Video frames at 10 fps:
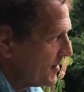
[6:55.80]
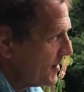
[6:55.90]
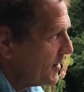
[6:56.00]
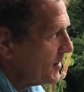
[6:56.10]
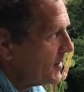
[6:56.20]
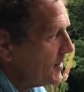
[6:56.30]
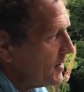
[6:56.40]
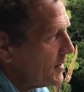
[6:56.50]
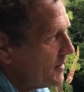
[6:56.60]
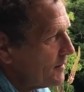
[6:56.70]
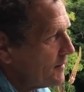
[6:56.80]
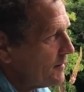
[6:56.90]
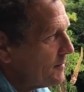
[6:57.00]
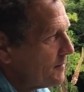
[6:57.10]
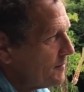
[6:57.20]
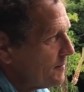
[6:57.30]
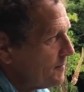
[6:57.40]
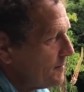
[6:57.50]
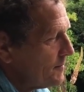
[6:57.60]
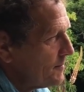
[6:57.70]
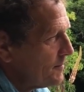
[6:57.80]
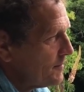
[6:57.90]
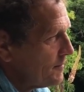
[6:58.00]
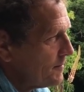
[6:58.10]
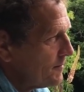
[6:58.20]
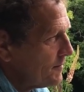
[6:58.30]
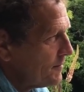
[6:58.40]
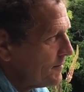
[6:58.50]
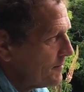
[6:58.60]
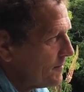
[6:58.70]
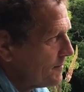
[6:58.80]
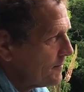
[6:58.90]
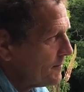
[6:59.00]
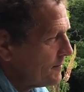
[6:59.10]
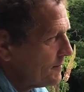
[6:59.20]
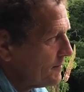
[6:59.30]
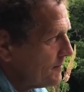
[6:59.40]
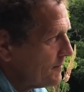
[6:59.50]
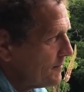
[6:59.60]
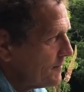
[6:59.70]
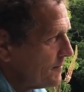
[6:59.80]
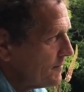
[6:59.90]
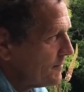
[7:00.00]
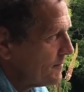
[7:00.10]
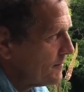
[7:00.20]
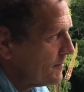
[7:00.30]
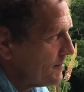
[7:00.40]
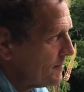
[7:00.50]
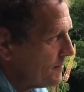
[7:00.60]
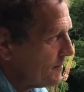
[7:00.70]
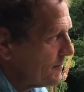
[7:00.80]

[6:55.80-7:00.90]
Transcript: No words are spoken by the person on screen.